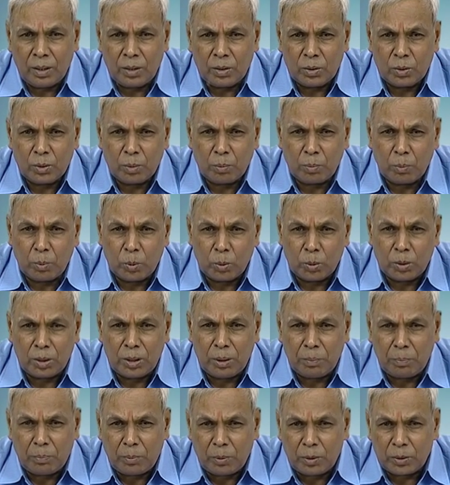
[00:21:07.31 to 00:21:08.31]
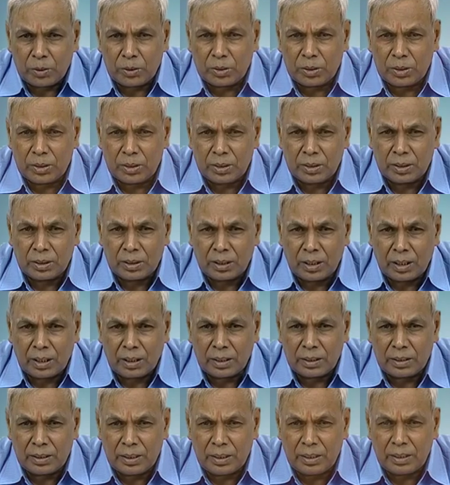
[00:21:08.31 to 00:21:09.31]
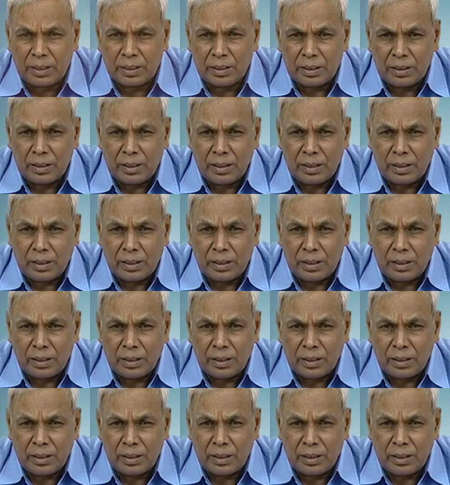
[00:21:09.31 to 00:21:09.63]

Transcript: So, both the process are there